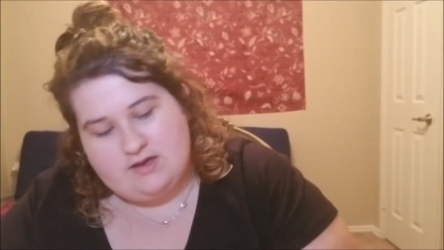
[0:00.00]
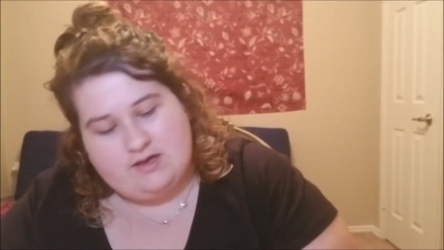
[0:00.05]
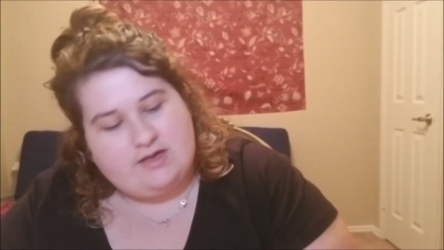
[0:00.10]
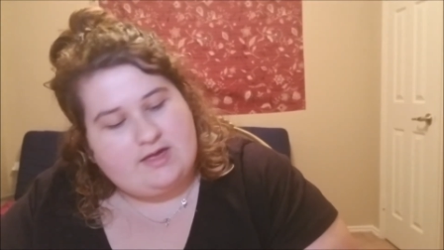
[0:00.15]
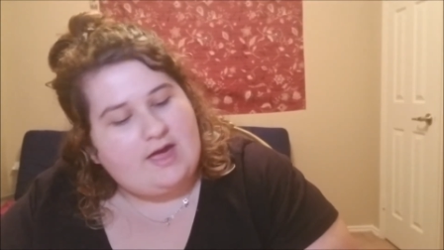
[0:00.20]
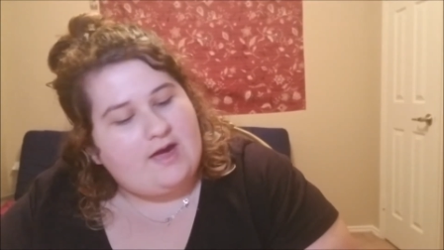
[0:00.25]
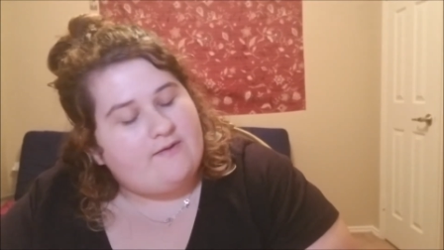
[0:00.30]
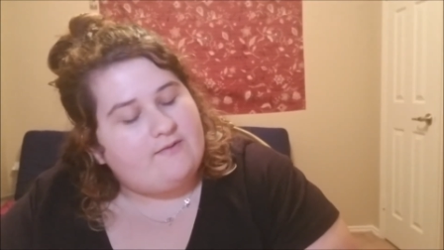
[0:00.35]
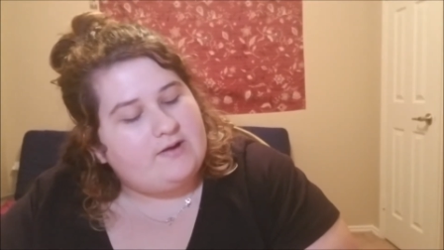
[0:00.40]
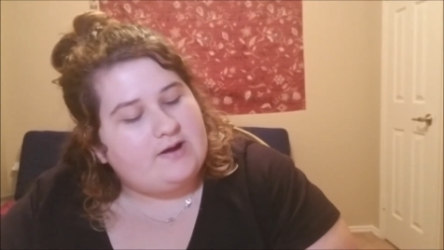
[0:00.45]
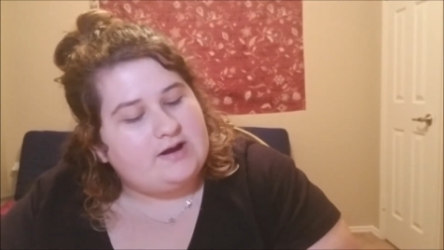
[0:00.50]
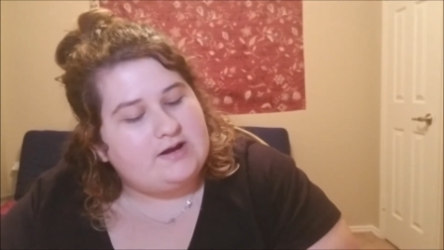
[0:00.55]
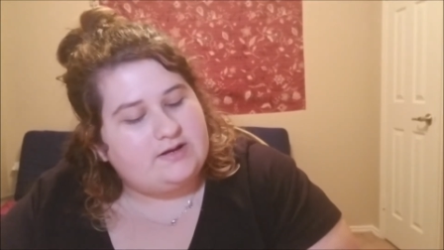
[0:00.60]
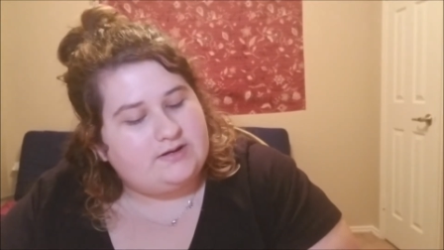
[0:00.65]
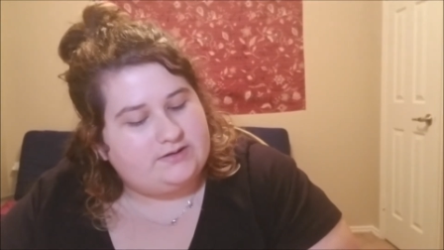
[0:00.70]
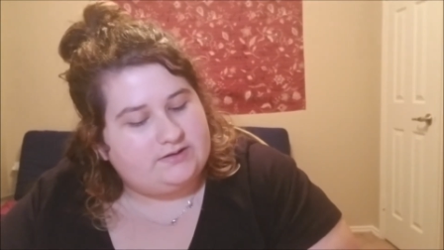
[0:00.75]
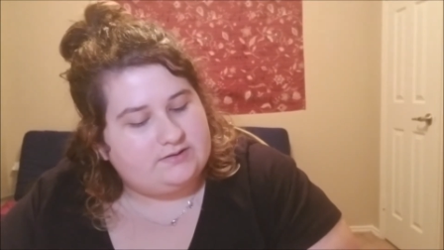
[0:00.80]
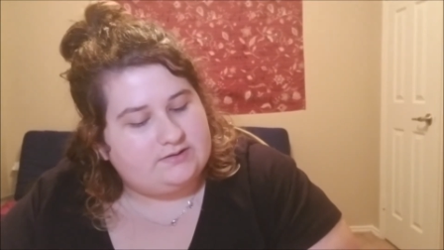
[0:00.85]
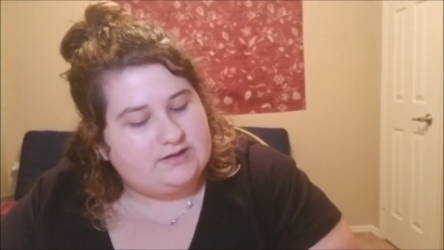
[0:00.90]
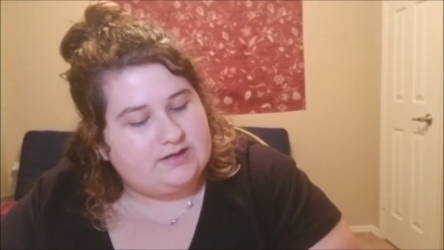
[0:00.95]
Yeah, we're going
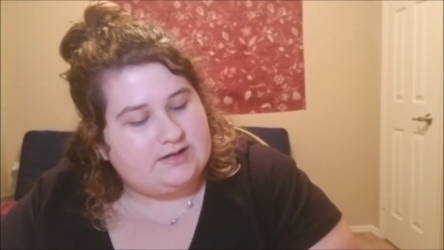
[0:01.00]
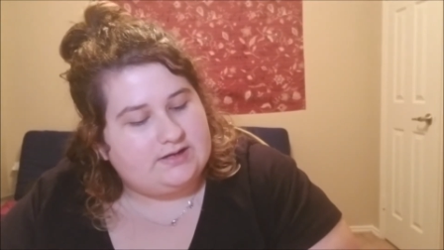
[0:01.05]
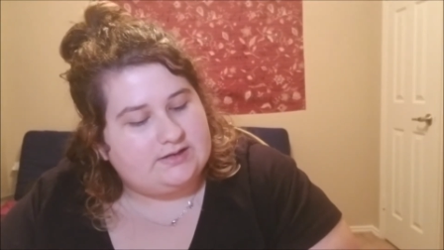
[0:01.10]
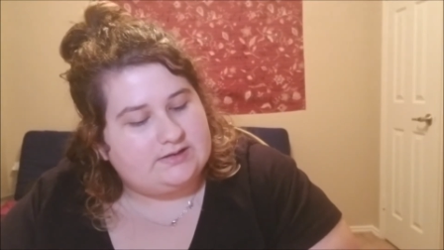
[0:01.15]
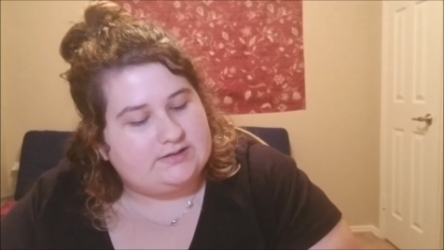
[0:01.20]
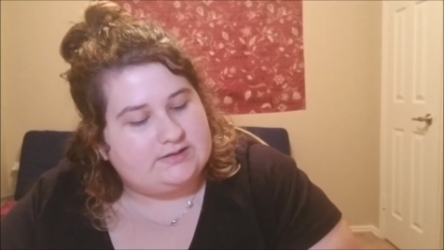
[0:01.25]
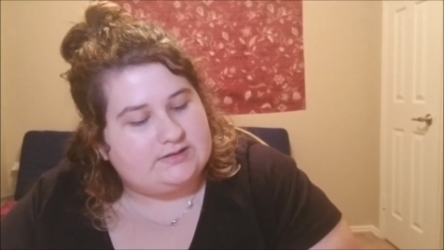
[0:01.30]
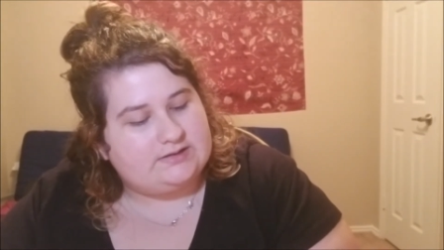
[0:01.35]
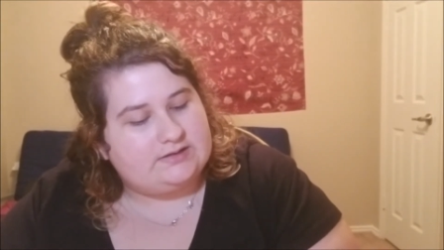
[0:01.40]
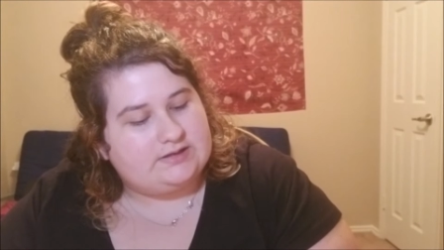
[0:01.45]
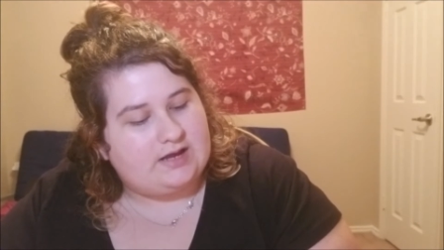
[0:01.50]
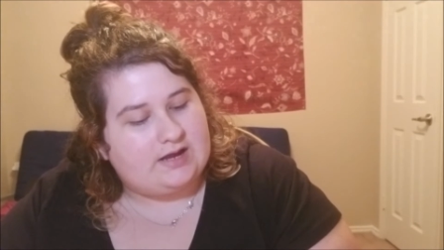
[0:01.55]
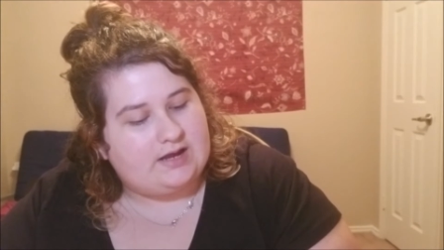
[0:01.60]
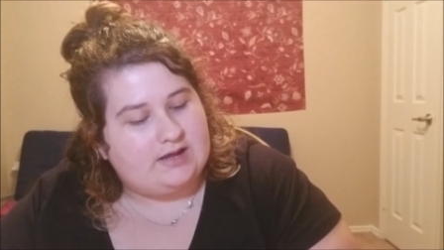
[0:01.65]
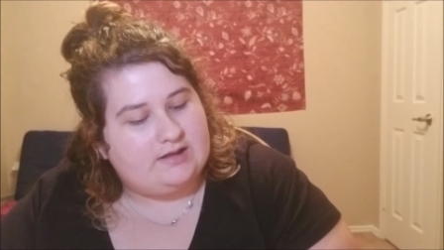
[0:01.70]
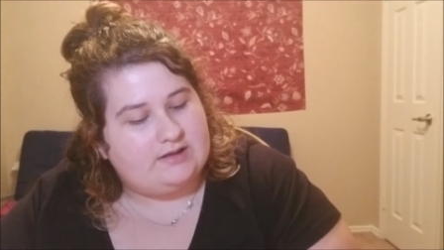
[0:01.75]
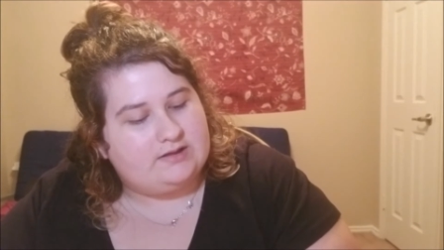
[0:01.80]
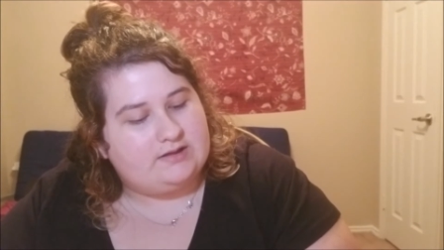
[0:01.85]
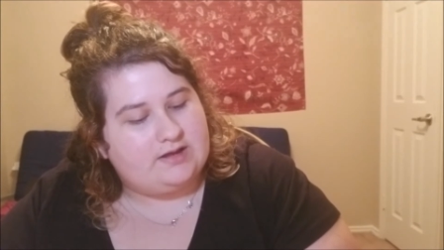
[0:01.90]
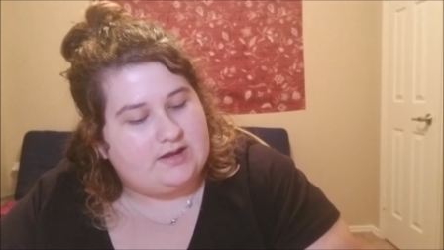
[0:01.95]
to do like a
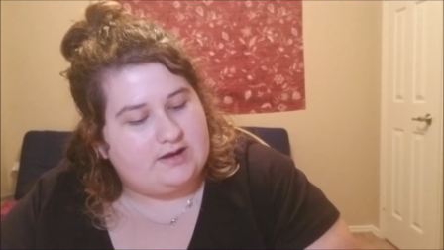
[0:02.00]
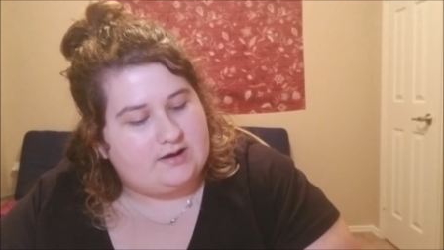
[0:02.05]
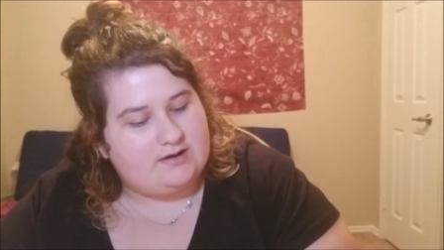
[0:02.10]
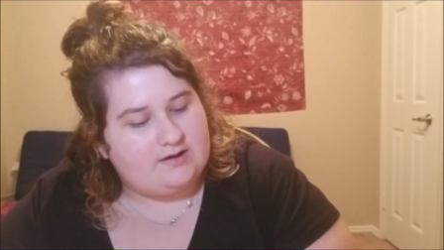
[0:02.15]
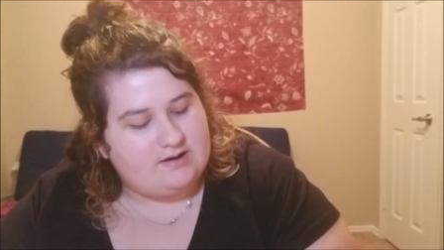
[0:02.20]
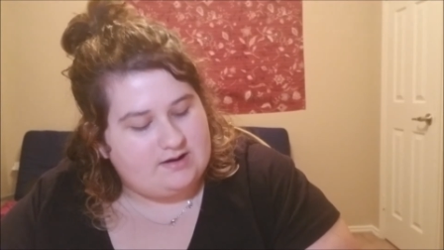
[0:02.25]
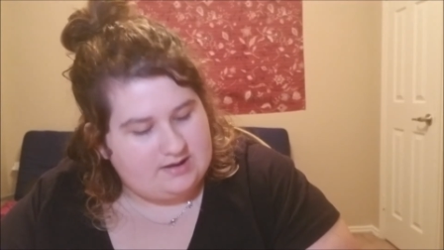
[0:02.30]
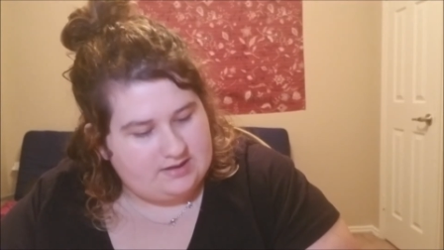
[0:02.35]
second layer,